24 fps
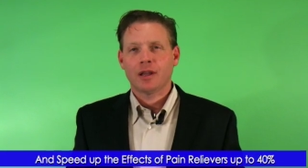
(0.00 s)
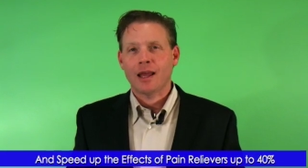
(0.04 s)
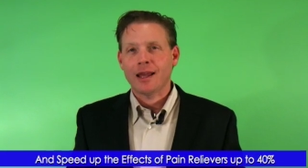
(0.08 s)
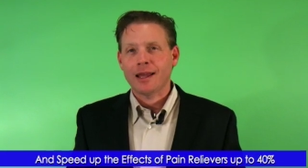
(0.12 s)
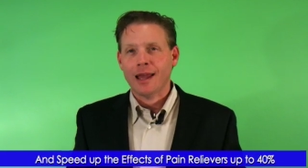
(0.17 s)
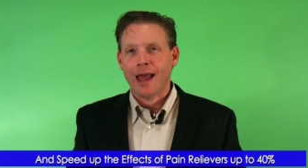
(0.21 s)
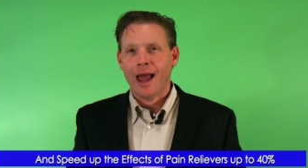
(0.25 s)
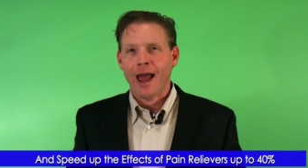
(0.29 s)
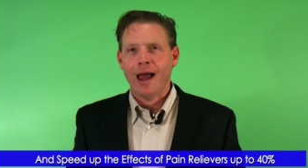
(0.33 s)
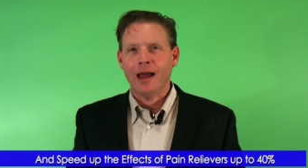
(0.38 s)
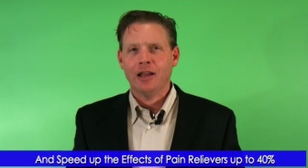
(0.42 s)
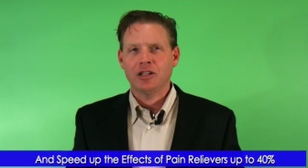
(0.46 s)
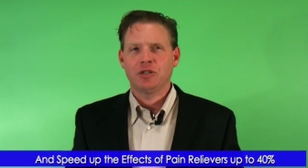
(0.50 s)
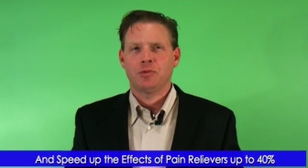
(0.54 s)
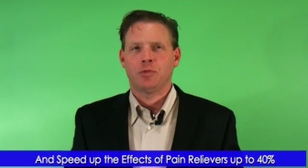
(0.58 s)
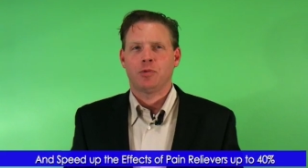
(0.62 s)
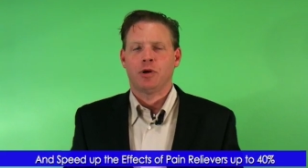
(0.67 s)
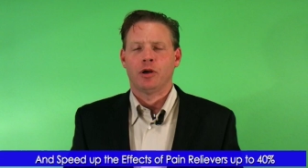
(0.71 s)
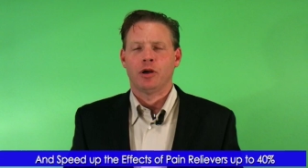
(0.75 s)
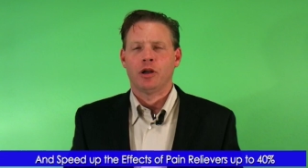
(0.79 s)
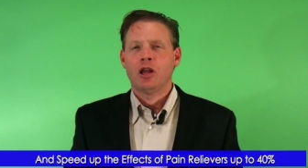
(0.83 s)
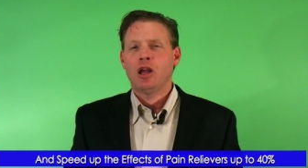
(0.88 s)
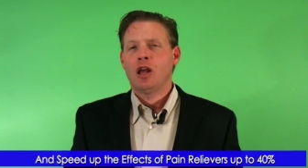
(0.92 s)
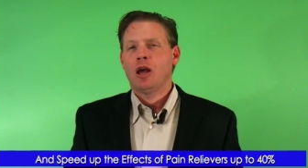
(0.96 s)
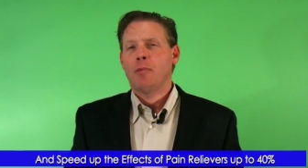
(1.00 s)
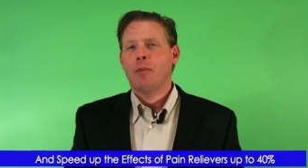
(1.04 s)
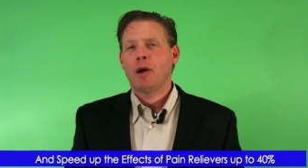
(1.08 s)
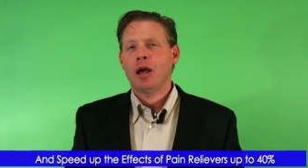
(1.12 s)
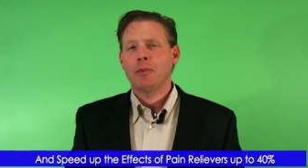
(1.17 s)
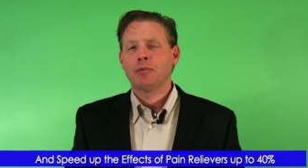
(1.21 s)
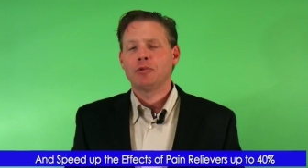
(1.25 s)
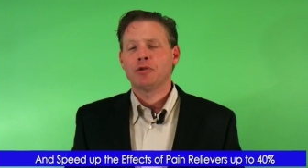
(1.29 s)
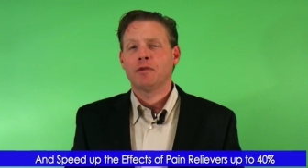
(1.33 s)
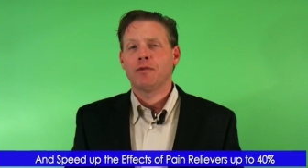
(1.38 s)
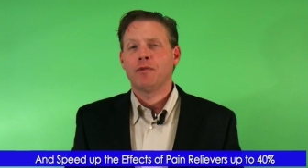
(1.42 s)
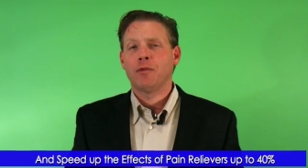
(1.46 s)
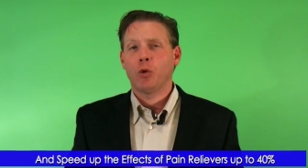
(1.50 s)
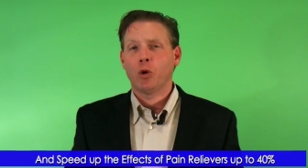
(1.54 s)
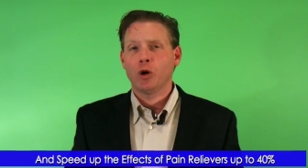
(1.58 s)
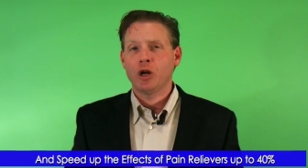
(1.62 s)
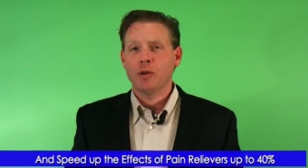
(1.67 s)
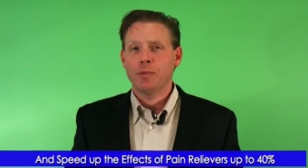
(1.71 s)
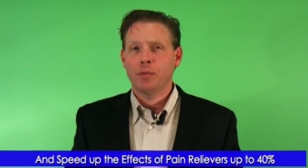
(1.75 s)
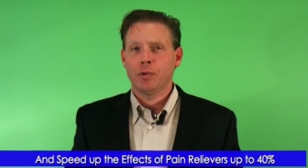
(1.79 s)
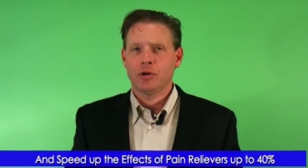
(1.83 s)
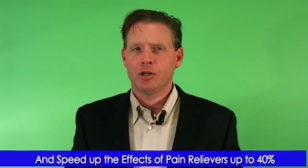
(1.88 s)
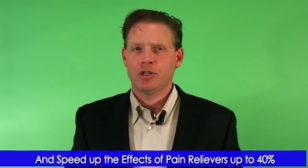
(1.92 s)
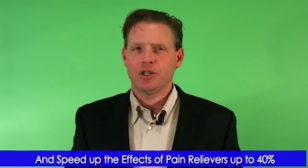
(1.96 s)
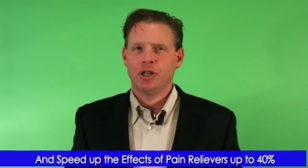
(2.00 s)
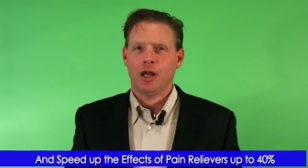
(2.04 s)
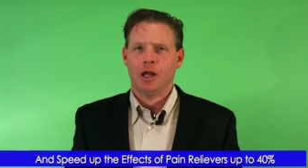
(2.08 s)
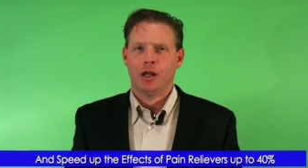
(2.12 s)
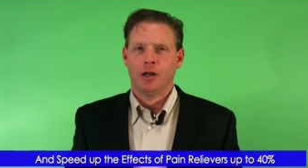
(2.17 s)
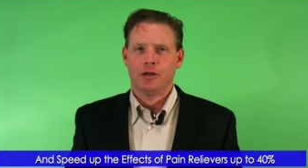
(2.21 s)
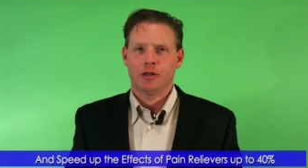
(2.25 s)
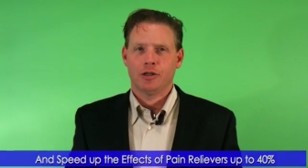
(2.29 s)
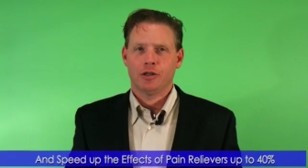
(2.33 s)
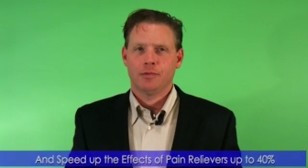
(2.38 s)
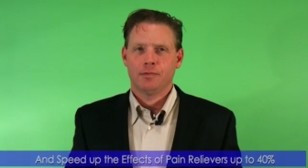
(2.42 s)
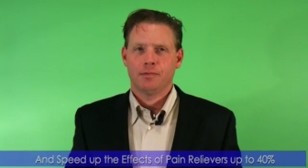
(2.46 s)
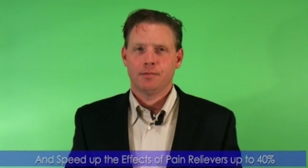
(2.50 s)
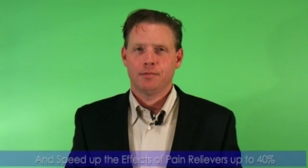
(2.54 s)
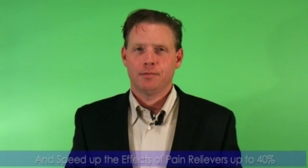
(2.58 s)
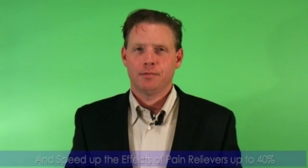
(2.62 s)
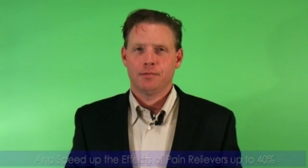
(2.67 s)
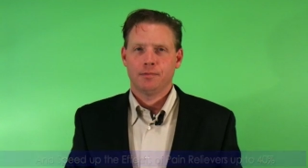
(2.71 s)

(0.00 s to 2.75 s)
like aspirin, by up to 40%.